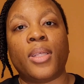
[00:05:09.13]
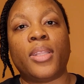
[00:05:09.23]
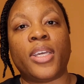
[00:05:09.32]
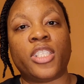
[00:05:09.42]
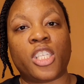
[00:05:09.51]

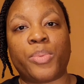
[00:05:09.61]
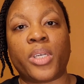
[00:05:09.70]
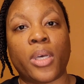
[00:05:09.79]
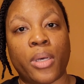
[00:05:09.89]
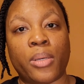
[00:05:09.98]
they just
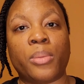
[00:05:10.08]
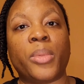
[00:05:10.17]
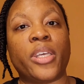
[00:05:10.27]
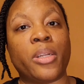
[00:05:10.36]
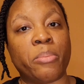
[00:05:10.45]

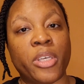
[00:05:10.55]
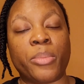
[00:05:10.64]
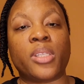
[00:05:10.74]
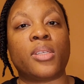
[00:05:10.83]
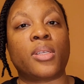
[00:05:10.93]
become an
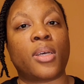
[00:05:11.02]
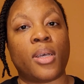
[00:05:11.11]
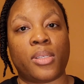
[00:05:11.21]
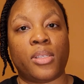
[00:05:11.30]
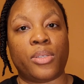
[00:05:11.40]
amendment to the
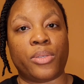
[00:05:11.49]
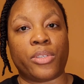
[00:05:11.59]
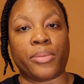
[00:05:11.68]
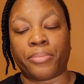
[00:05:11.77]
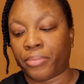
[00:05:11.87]

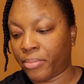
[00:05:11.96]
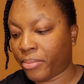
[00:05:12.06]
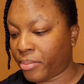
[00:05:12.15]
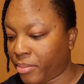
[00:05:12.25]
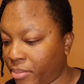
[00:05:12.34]
Constitution.
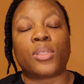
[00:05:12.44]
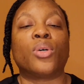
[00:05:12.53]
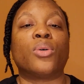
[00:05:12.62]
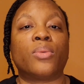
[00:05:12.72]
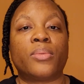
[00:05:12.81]

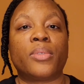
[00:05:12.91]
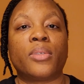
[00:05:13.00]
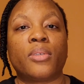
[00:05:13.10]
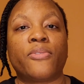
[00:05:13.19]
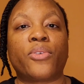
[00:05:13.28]
So
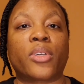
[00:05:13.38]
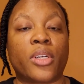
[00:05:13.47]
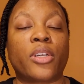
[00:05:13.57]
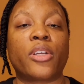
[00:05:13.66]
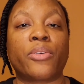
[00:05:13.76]
for
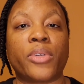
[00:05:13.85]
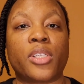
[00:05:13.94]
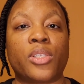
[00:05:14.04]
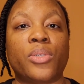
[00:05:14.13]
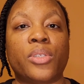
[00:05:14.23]
concurrent
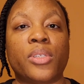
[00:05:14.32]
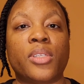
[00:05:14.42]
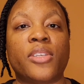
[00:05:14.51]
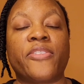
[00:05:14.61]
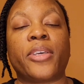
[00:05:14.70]

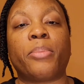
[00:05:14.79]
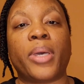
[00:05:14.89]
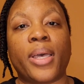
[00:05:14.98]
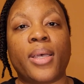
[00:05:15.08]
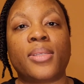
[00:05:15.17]
resolutions, if they
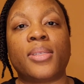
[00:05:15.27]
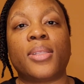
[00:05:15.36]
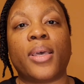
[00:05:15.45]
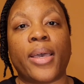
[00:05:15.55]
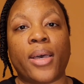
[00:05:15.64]
pass
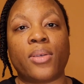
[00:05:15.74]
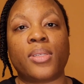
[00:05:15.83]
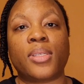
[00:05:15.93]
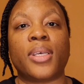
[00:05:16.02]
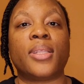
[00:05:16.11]
in the
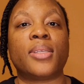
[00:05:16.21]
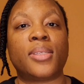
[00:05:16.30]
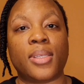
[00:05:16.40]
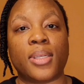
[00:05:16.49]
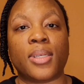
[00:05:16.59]
House and the
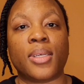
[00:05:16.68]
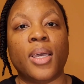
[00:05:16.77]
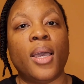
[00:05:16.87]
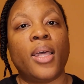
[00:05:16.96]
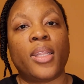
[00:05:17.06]
Senate,
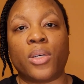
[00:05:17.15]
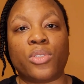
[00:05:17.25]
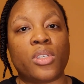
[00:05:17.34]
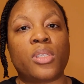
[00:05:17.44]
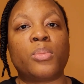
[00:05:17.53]
they'll
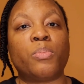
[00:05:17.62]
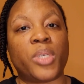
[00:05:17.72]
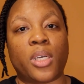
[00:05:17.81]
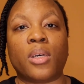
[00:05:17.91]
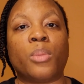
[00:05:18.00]
just
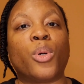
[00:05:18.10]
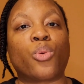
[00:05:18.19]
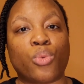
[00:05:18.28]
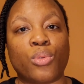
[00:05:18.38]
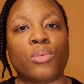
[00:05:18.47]
become a
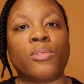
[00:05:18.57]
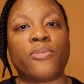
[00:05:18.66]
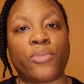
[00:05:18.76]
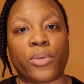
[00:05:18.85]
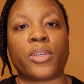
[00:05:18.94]
rule
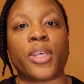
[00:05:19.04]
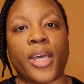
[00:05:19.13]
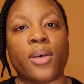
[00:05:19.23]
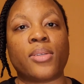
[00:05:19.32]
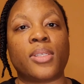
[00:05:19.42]
for the
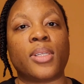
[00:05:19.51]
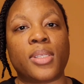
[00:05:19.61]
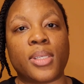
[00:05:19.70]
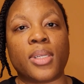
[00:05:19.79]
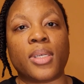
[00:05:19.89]
House and the
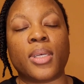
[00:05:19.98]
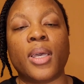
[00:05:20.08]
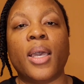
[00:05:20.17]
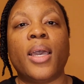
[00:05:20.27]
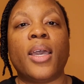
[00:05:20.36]
Senate.
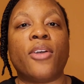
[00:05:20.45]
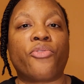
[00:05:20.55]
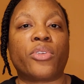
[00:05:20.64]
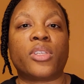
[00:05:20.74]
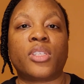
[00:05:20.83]
And
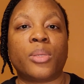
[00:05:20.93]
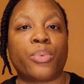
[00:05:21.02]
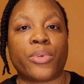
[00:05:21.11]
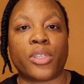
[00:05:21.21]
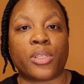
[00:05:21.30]
for the
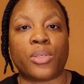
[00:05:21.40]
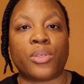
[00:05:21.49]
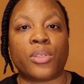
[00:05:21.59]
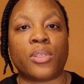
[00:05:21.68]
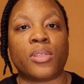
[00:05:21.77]
simple
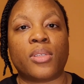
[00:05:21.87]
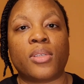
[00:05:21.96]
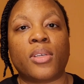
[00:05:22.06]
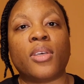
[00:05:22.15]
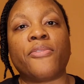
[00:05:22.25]

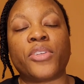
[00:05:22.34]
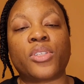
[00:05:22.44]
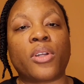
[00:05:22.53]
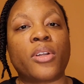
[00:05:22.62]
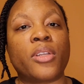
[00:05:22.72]
resolutions, if it
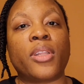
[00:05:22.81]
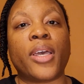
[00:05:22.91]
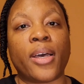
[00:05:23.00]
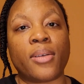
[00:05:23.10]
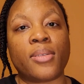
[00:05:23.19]
started in the
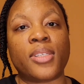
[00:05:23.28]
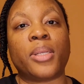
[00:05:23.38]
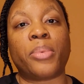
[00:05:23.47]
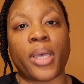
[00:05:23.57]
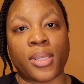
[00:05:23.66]
House
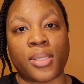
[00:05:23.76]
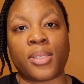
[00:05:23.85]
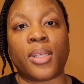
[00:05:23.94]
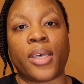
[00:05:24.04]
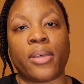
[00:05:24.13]
and it passes
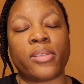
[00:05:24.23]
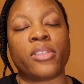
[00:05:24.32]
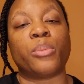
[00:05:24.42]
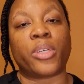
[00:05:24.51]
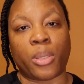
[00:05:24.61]
in the
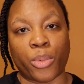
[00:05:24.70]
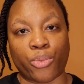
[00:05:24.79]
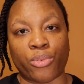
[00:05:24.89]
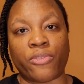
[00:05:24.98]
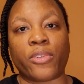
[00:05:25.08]
House, it'll become a
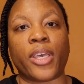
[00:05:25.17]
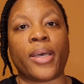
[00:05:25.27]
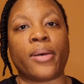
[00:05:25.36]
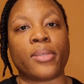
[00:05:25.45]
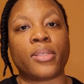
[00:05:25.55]
rule for the
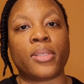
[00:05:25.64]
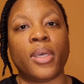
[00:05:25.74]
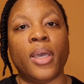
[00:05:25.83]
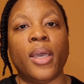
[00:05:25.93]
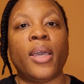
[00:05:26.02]
House.
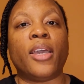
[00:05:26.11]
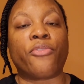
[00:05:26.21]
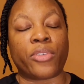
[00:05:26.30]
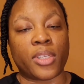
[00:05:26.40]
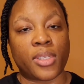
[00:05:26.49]
And
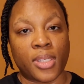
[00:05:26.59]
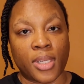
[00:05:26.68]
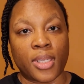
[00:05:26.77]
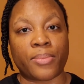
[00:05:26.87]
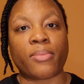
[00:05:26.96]
for the
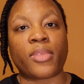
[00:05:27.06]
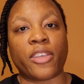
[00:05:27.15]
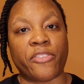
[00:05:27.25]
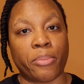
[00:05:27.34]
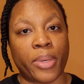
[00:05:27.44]
Senate,
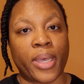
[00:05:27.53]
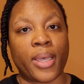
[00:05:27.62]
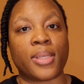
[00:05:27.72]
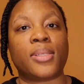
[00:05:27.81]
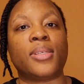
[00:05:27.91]
if it
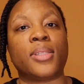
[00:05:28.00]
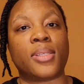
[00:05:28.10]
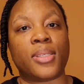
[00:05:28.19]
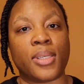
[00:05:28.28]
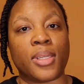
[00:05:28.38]
passed in
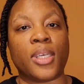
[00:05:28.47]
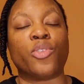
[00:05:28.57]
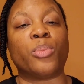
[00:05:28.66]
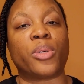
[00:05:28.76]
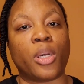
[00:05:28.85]
the Senate, it
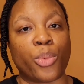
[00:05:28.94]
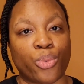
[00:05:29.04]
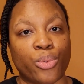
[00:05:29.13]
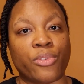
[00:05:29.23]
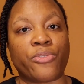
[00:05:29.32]
will become a
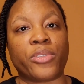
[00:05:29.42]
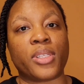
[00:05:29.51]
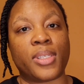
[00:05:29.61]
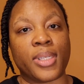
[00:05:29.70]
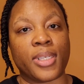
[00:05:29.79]
rule for the
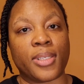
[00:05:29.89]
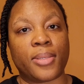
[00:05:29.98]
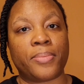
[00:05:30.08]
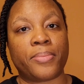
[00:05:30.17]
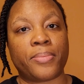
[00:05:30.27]
Senate.